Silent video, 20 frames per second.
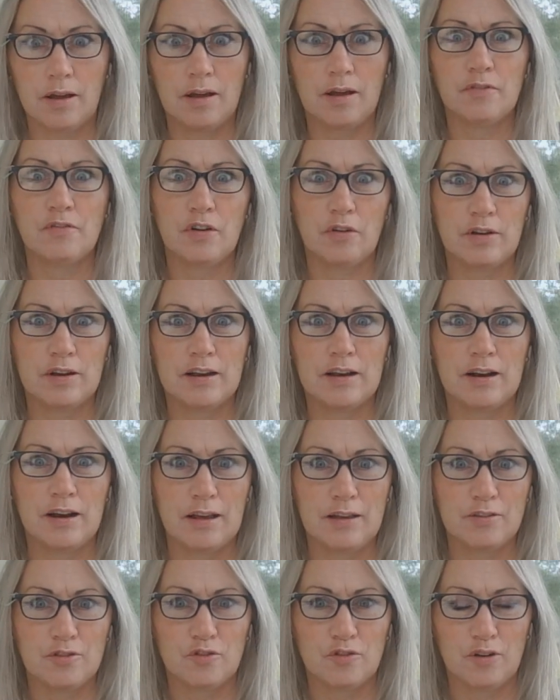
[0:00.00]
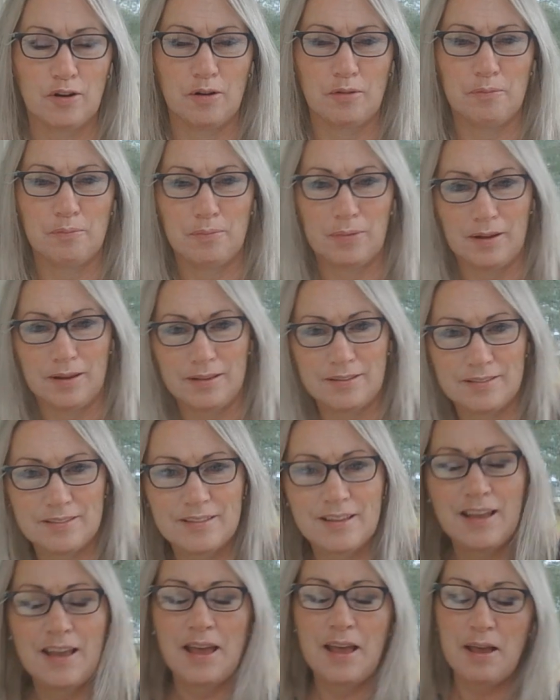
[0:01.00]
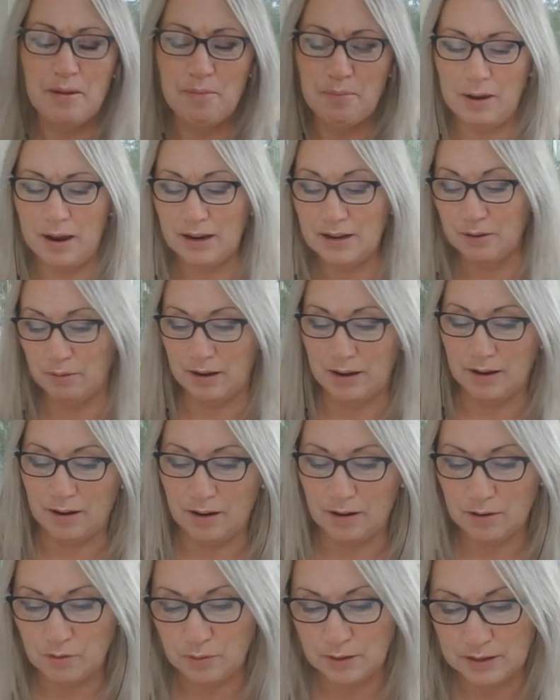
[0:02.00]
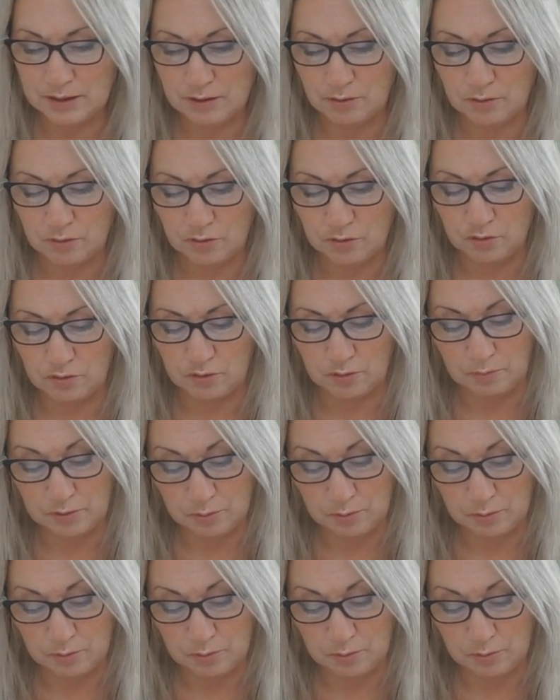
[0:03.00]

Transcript: very cholesterol based. But anyway, I'll quickly go through them.